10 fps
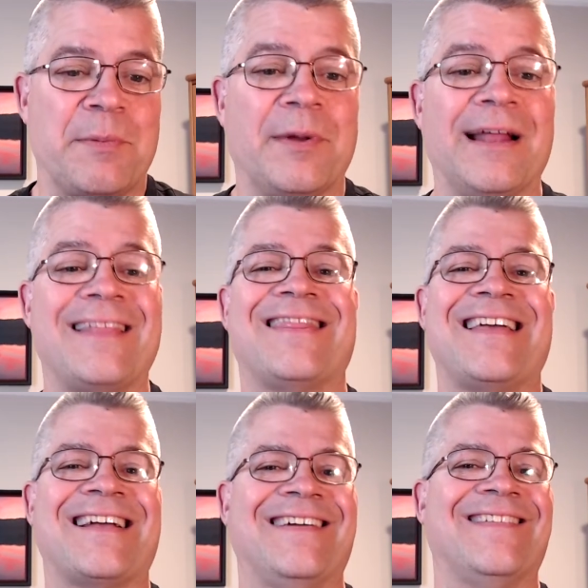but I
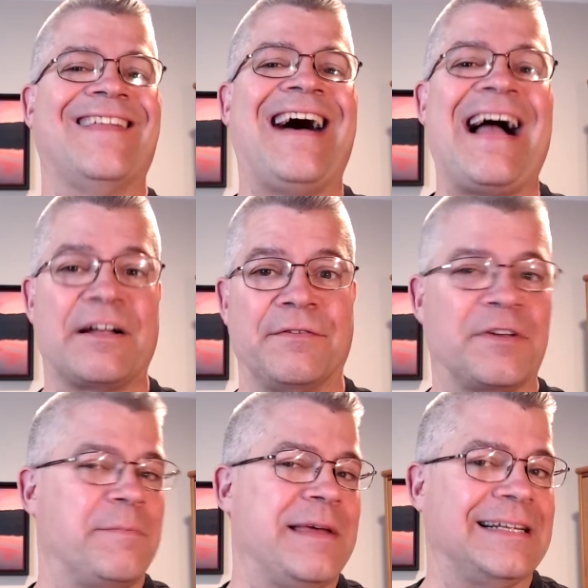think a lack of
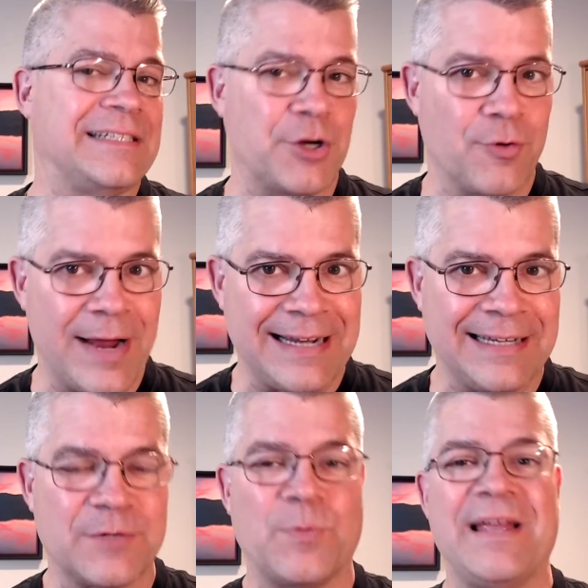committing to greatness,